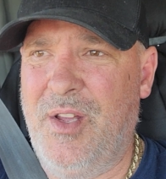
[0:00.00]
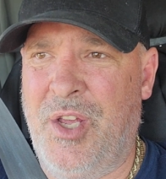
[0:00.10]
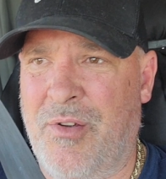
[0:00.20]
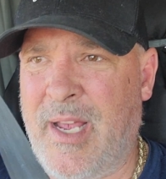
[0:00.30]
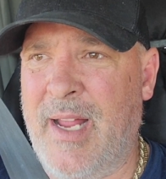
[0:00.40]

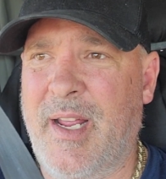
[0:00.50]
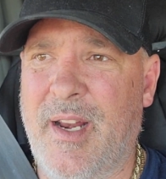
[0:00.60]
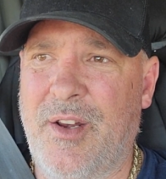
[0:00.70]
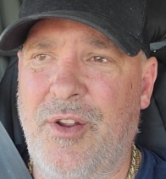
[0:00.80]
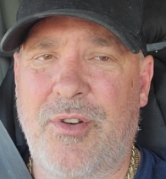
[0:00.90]
You can get
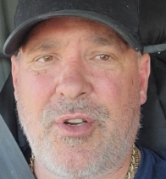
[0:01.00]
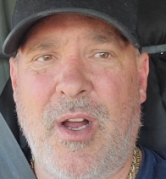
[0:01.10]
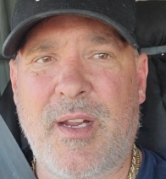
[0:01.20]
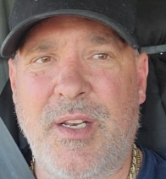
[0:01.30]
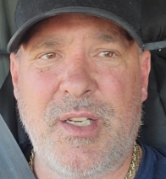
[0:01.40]
a new
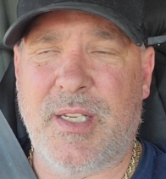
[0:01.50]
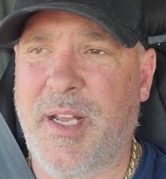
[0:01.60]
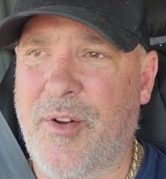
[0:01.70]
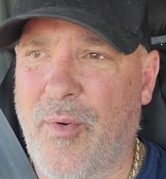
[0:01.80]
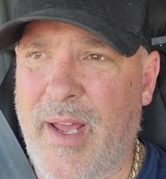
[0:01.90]
truck and just
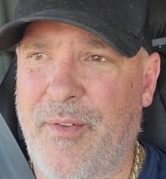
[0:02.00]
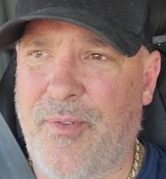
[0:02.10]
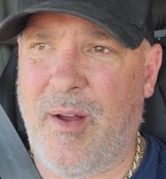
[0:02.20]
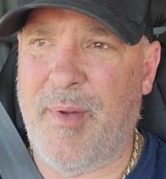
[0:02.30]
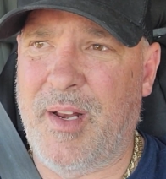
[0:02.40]
get away
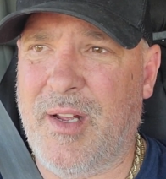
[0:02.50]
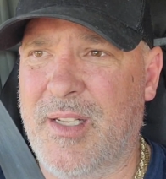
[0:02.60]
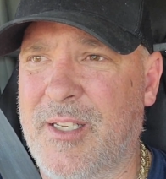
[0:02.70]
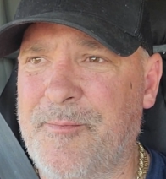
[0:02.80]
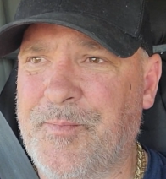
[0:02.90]
from it,
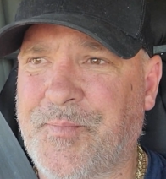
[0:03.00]
because